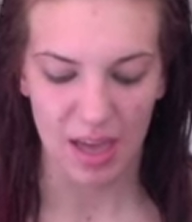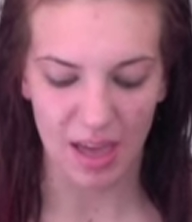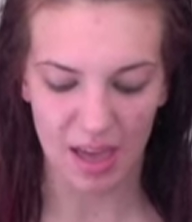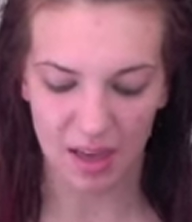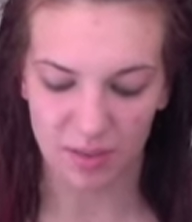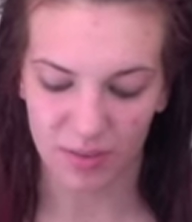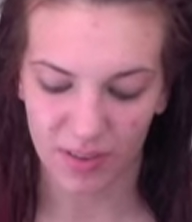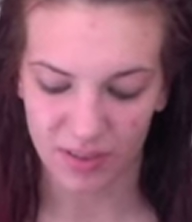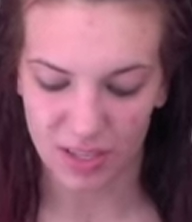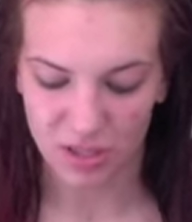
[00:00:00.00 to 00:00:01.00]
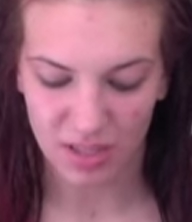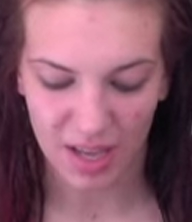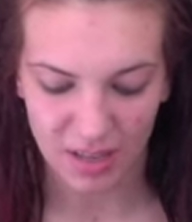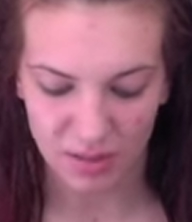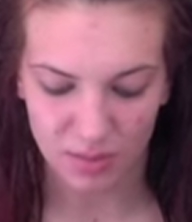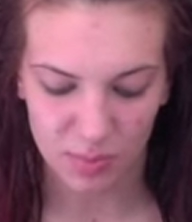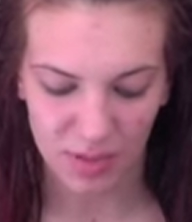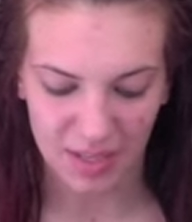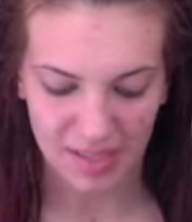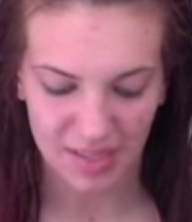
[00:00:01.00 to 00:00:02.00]
And the foundation I use,
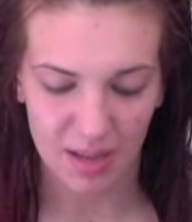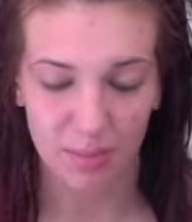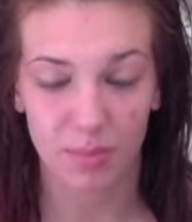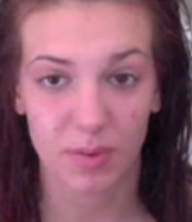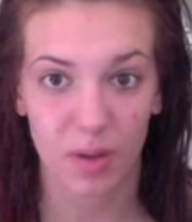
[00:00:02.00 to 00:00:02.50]
because I'm